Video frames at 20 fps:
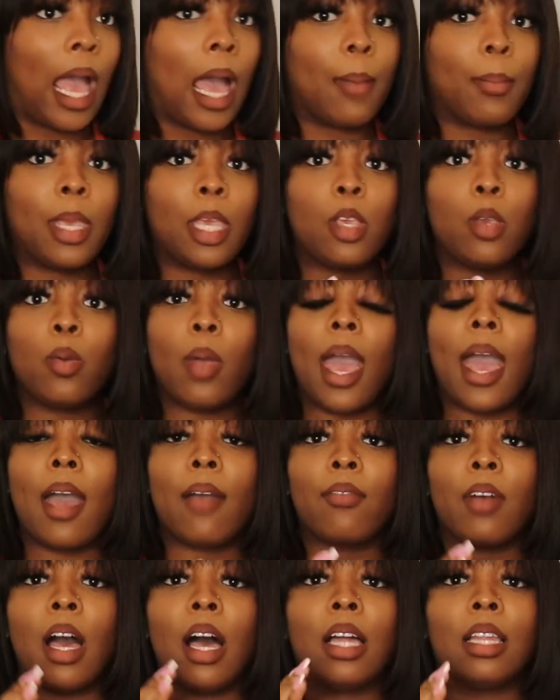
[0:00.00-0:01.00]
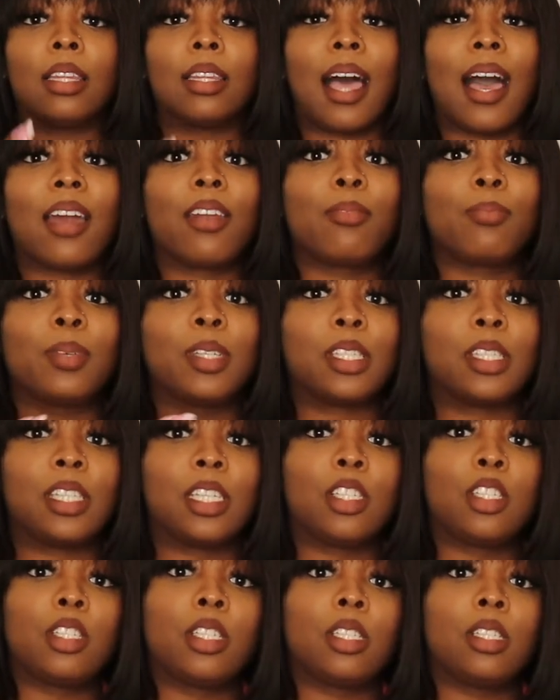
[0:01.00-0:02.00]
you have a lot of
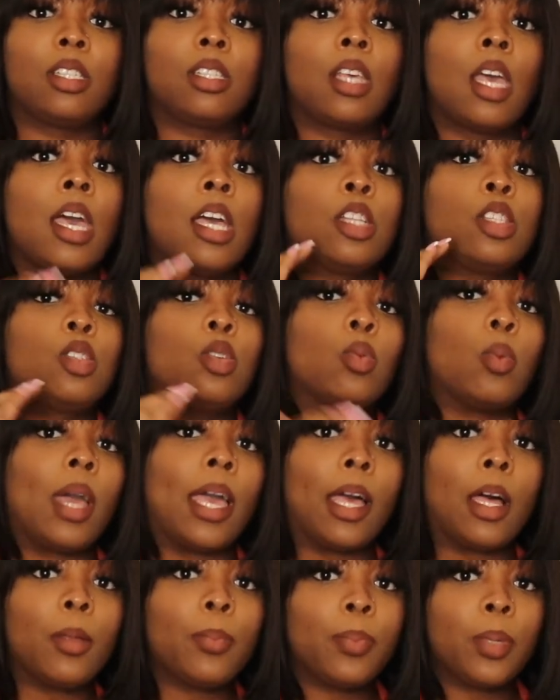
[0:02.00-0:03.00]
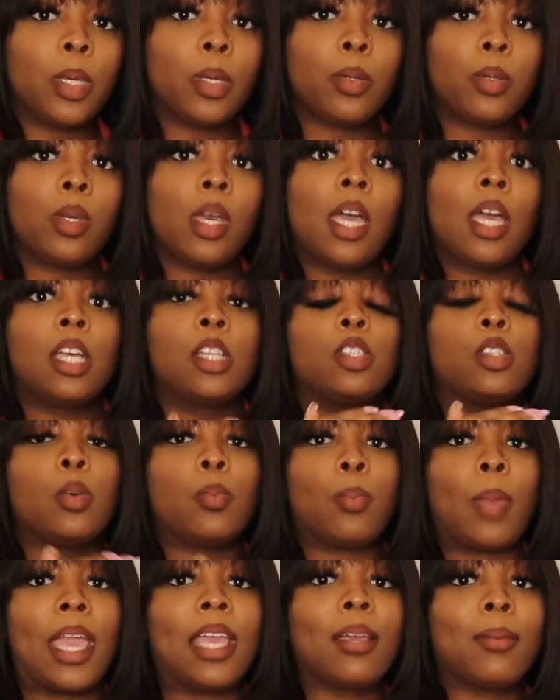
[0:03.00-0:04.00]
positions to help you to
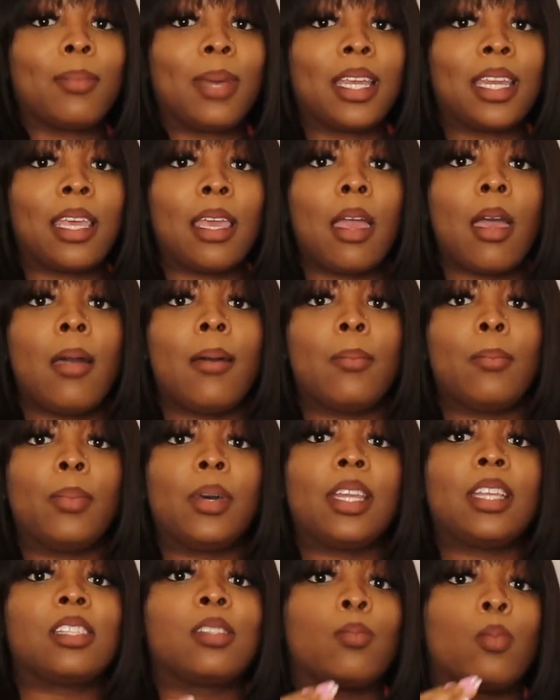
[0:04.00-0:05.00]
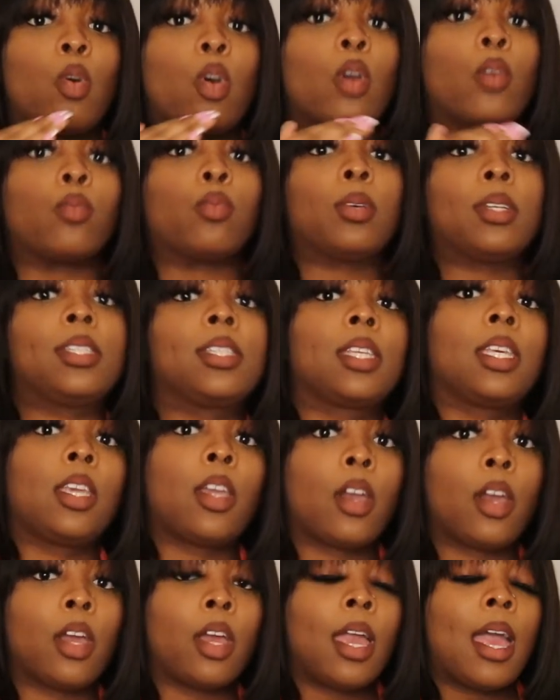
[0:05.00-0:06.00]
make money, but it's more
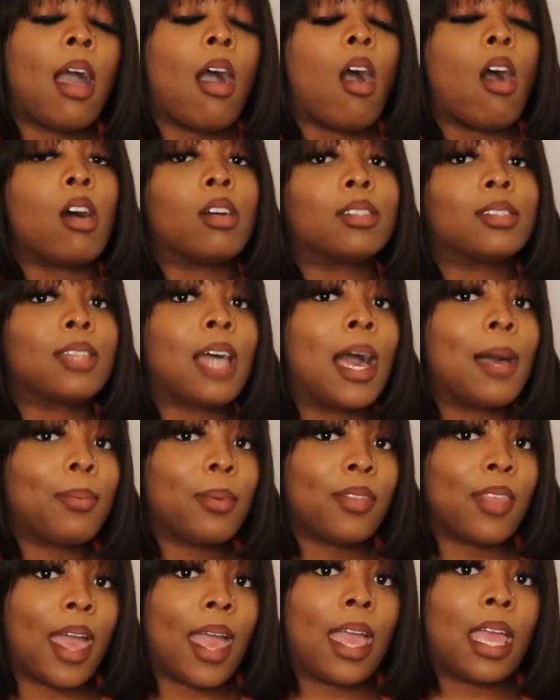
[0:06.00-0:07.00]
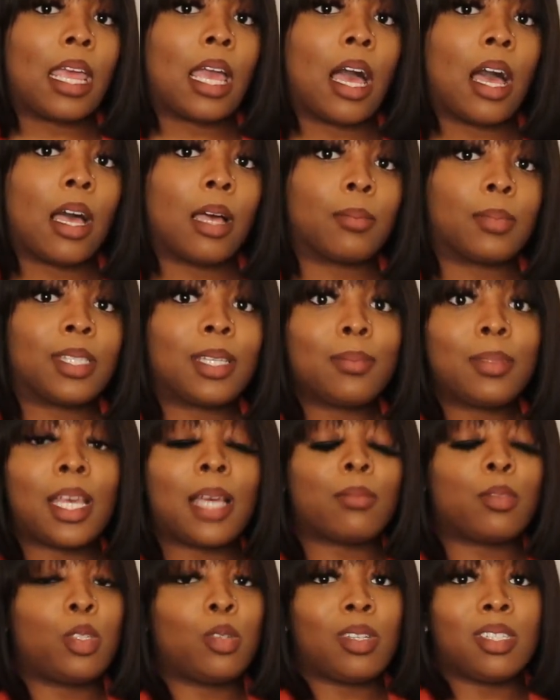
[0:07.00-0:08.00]
riskier. On top of that,
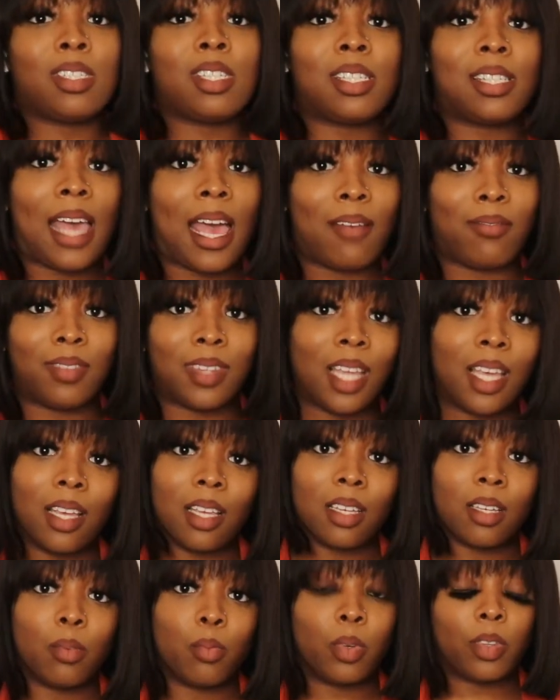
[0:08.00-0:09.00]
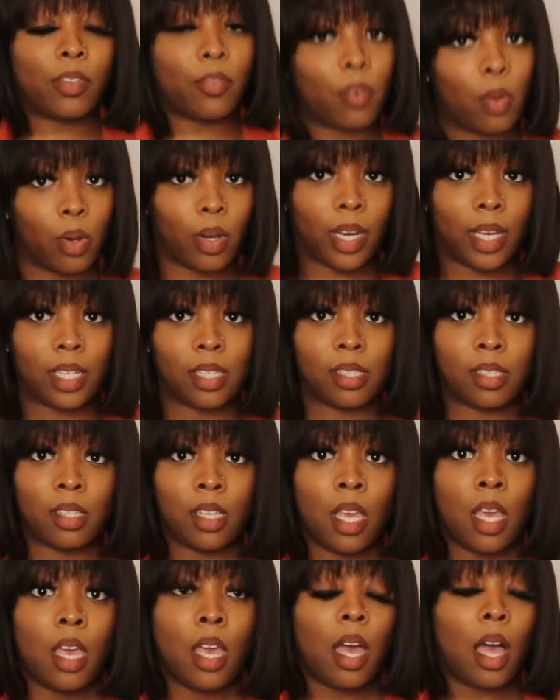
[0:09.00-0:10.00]
sometimes you can just have luck with Forex.
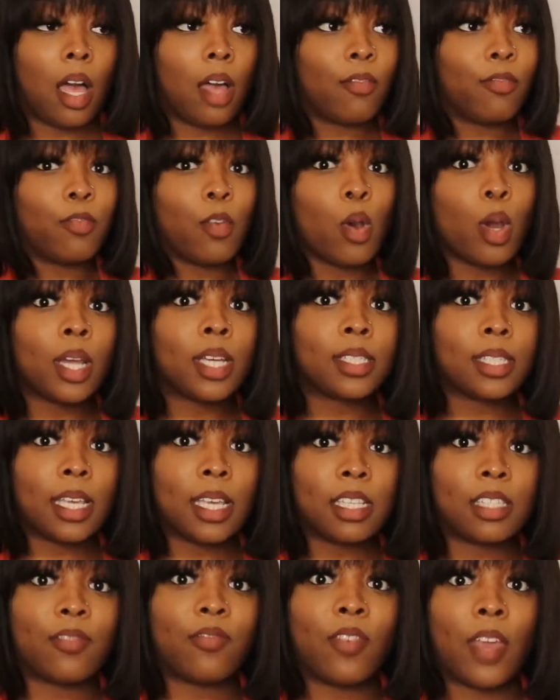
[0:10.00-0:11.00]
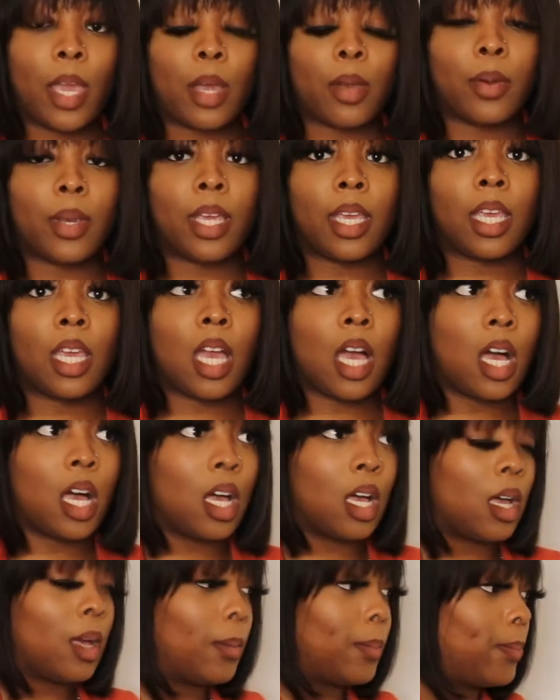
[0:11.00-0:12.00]
Forex is very
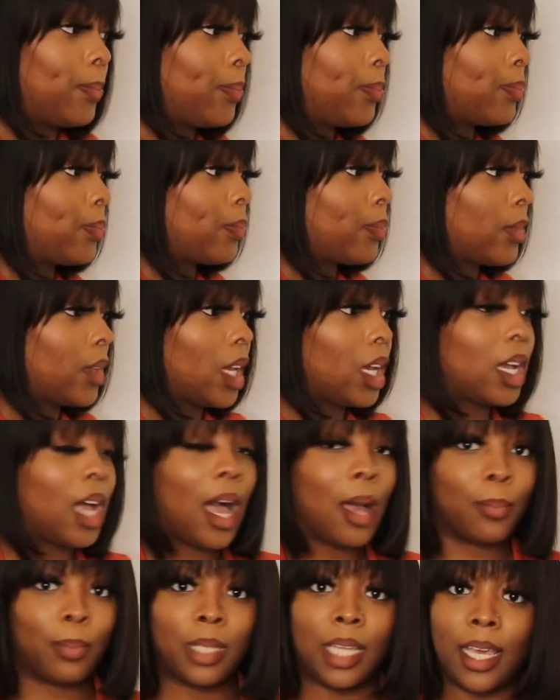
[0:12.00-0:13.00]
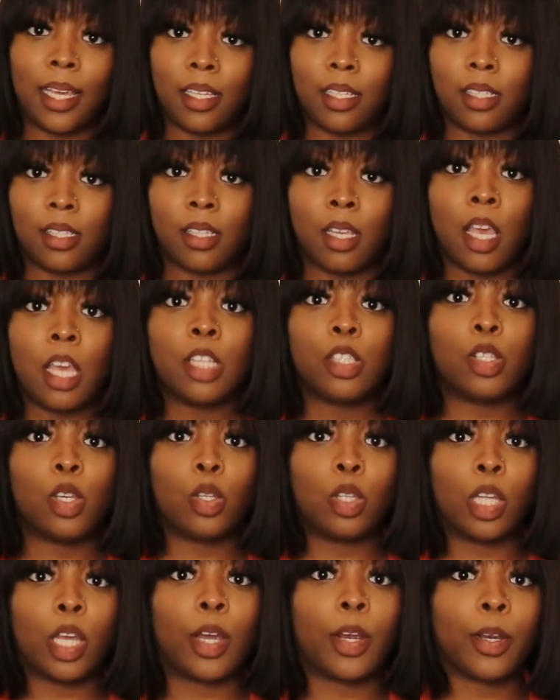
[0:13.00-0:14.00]
complex
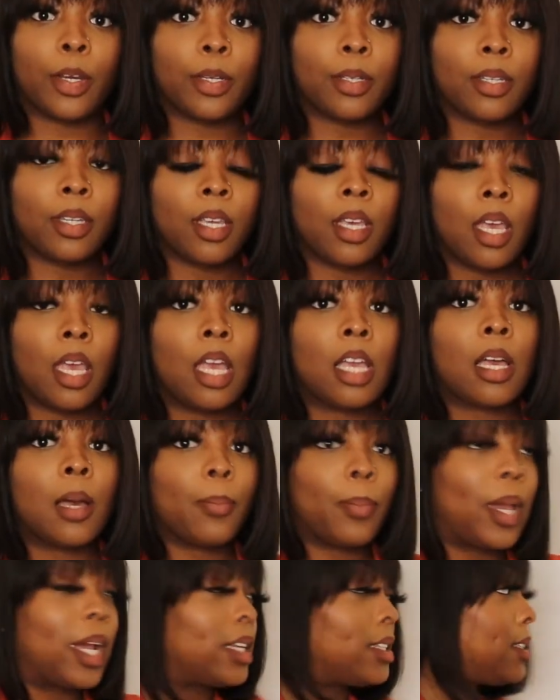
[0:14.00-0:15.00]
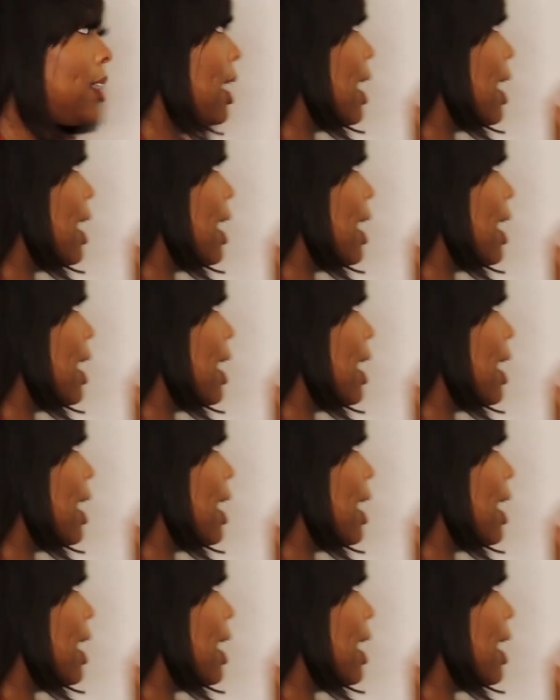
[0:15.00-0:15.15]
to learn compared to